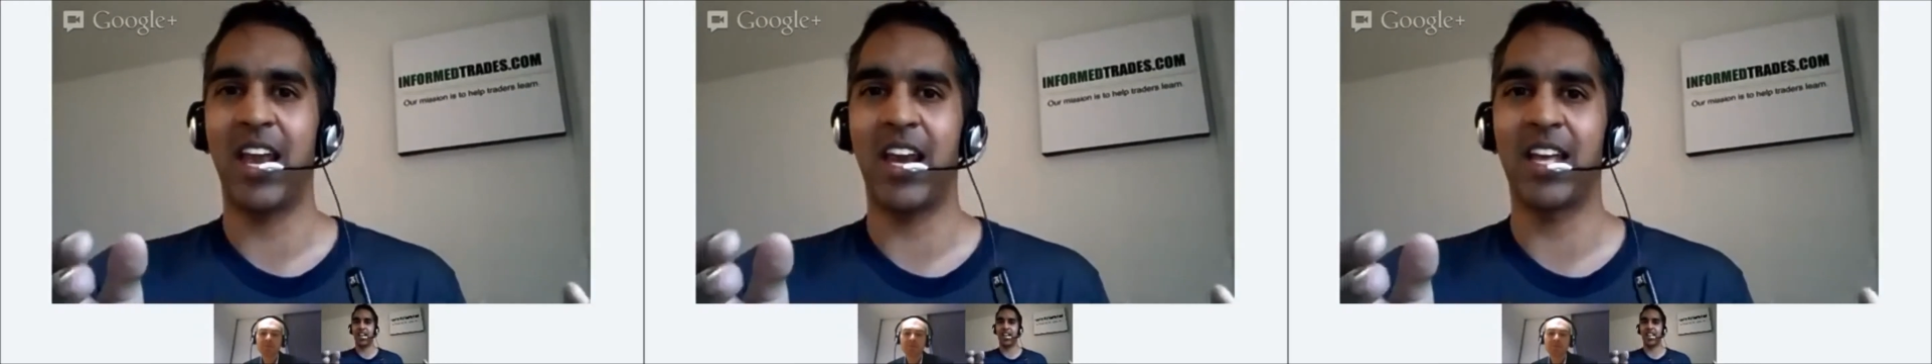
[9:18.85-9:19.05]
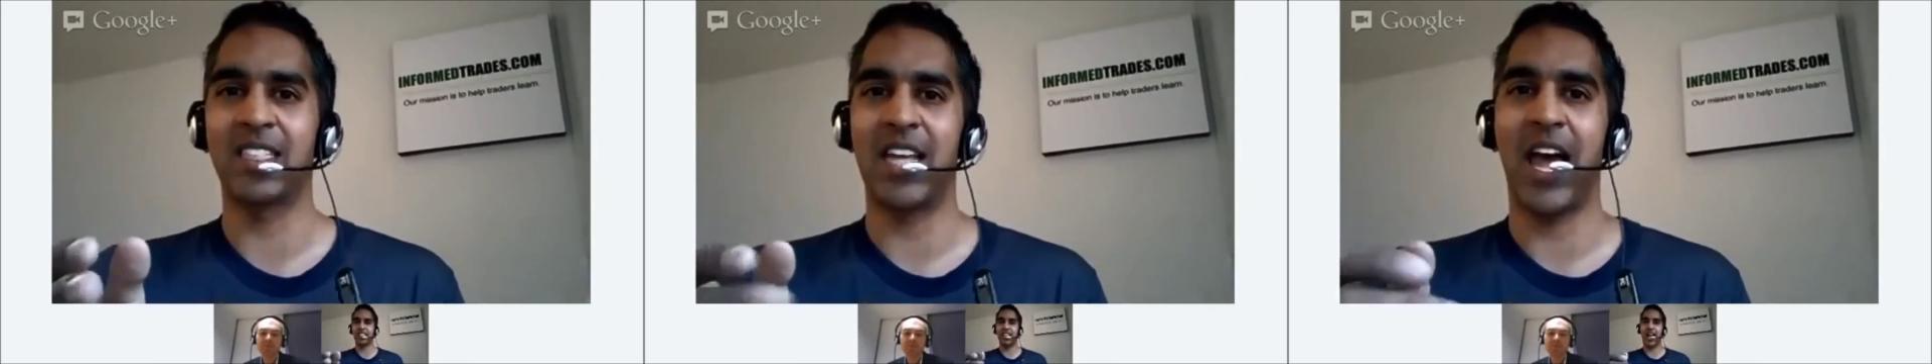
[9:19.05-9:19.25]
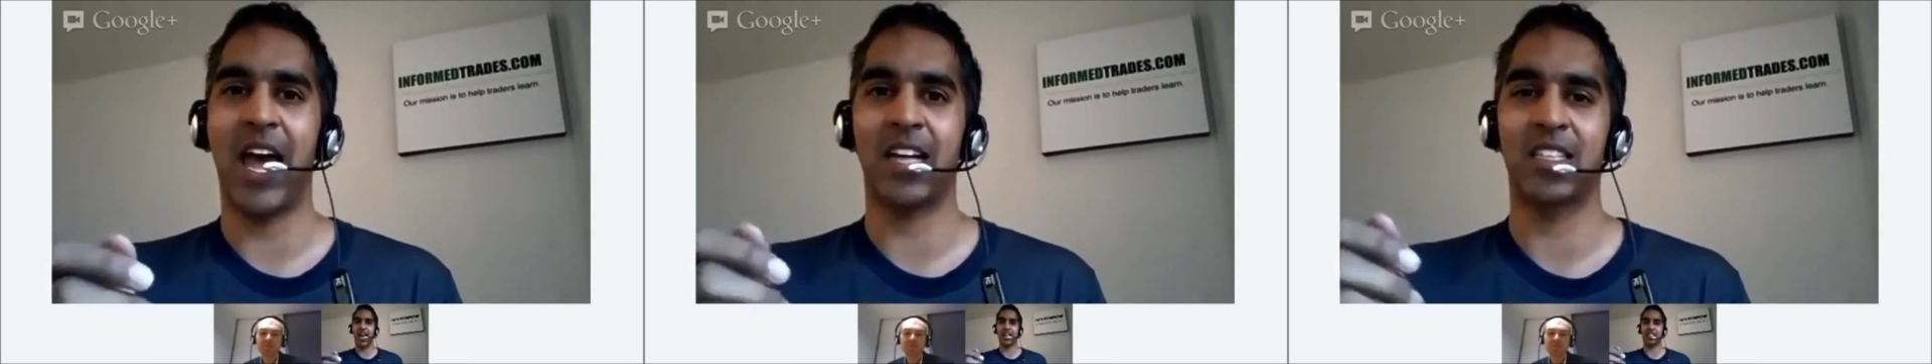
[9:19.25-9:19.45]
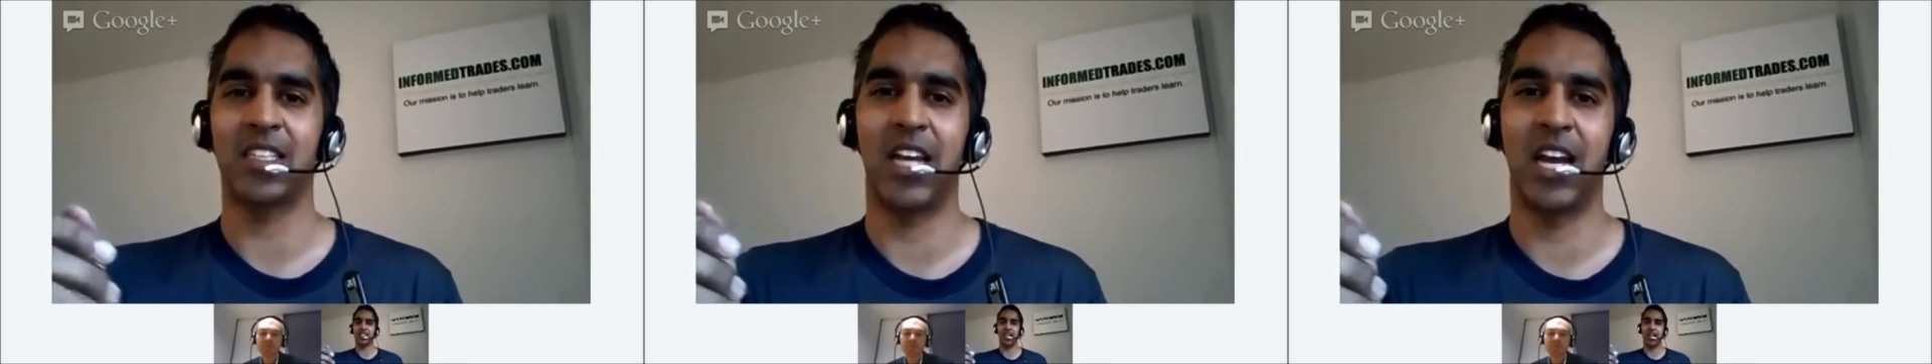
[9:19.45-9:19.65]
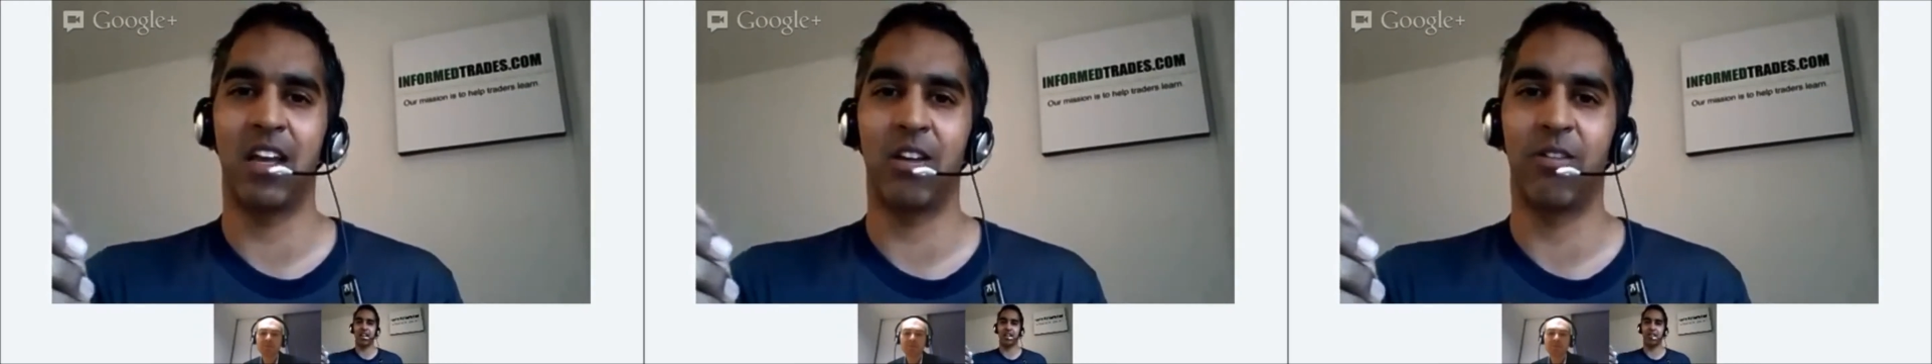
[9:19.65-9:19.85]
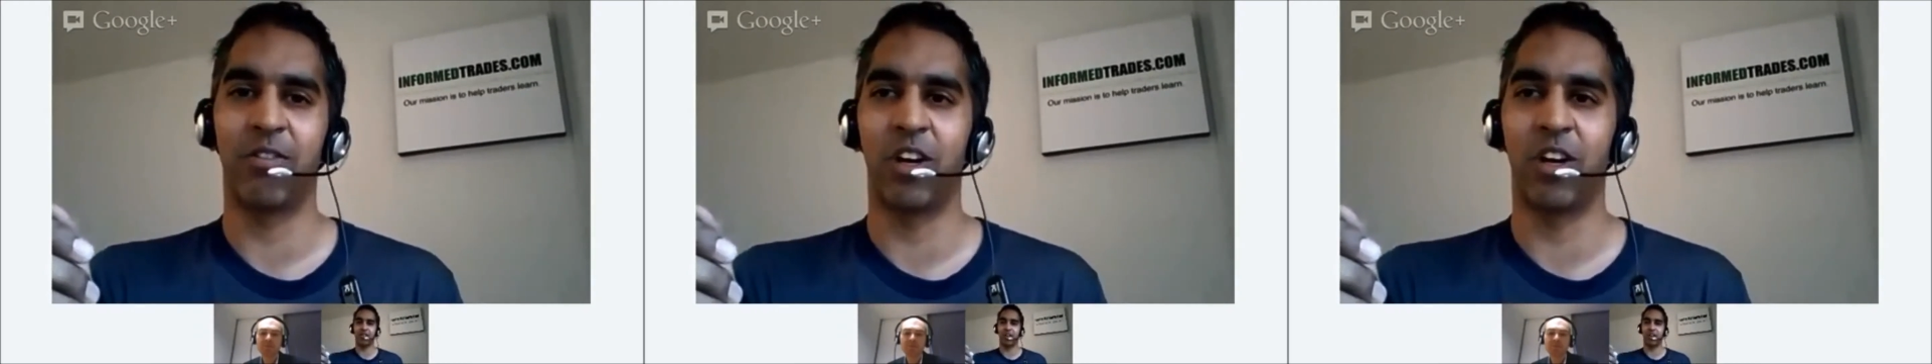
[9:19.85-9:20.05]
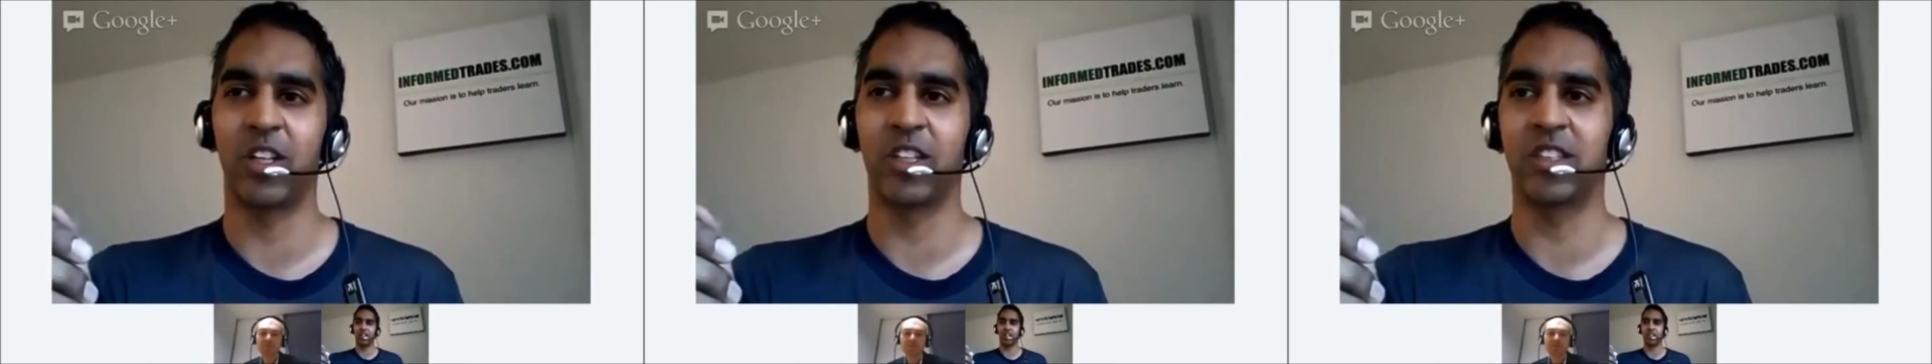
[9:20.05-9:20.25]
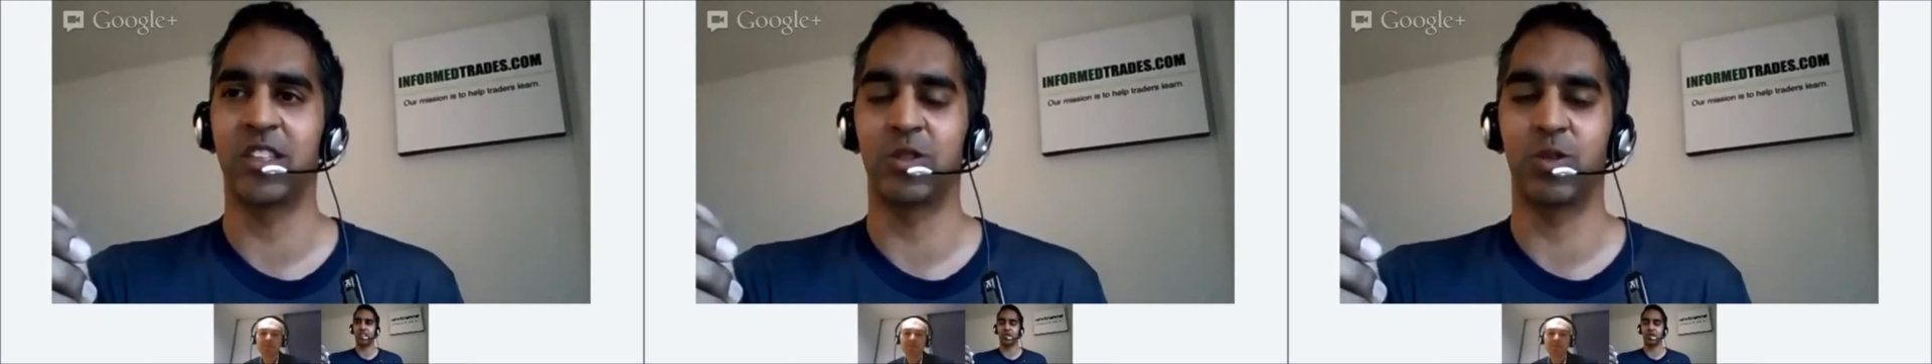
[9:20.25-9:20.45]
get its act together
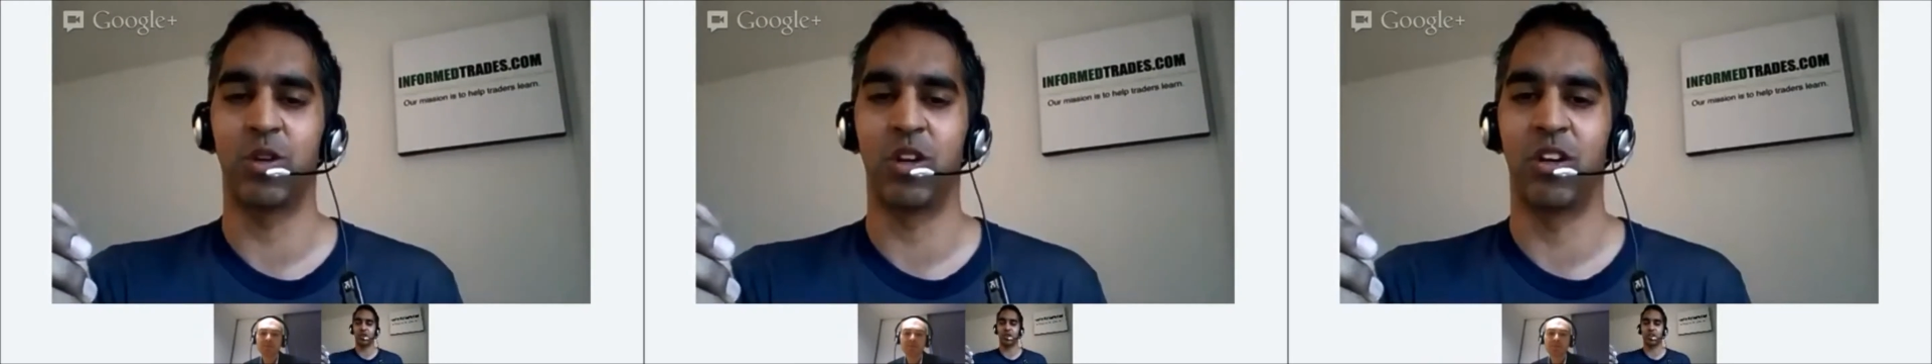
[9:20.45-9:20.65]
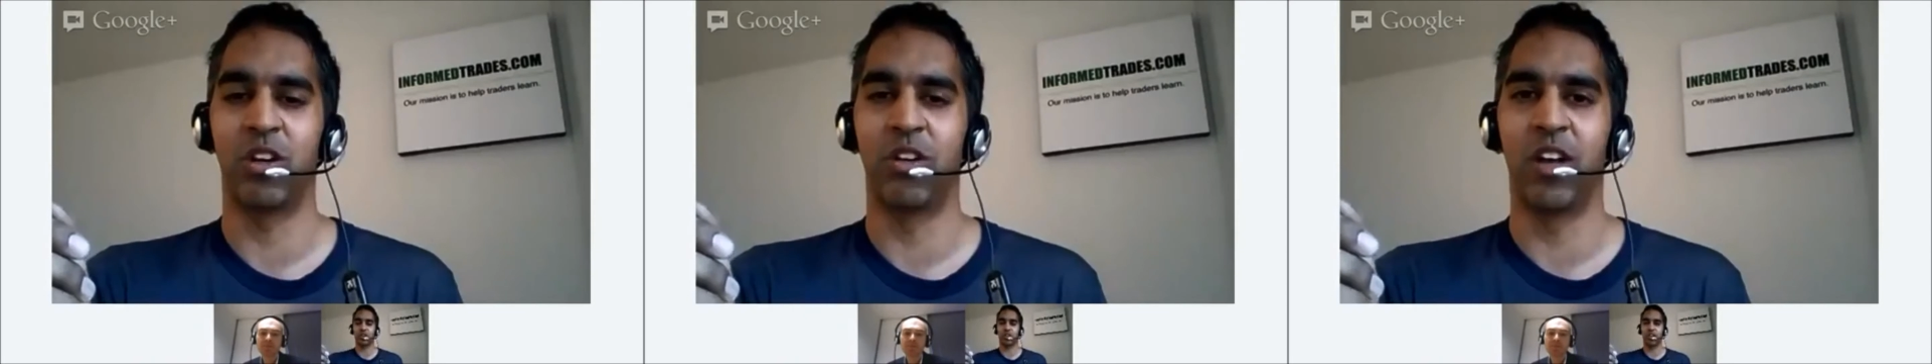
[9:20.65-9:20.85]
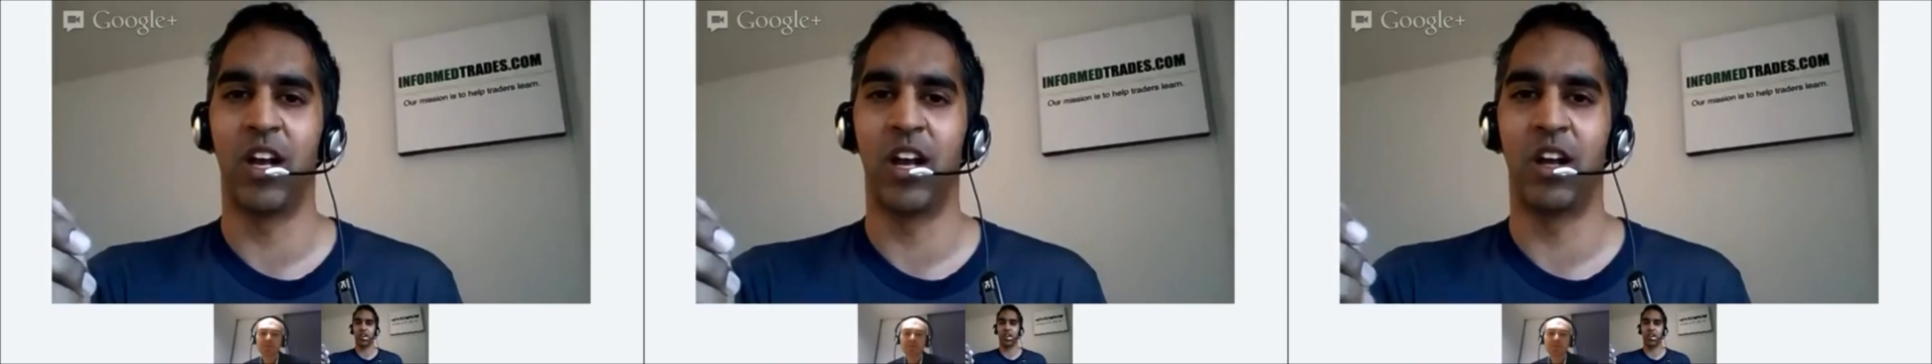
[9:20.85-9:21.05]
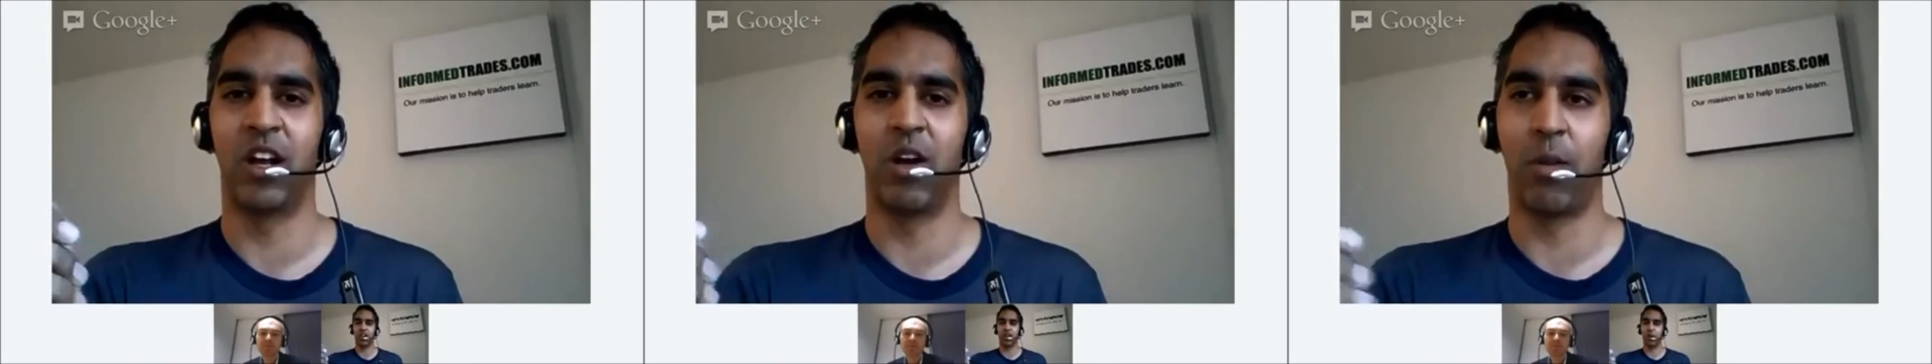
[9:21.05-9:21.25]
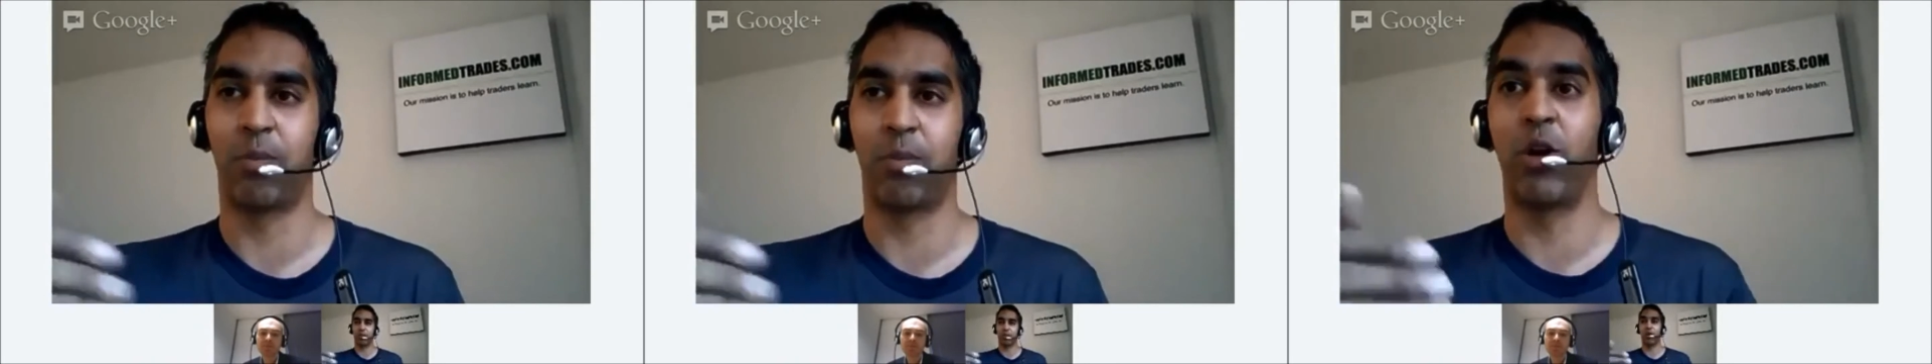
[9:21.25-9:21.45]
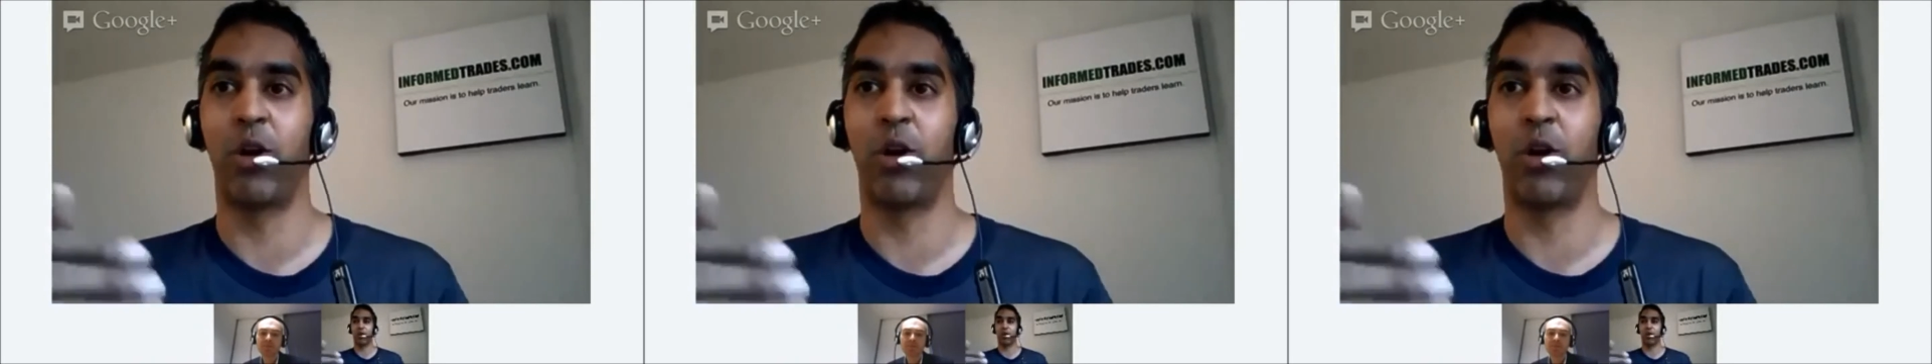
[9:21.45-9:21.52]
first and sort of uh,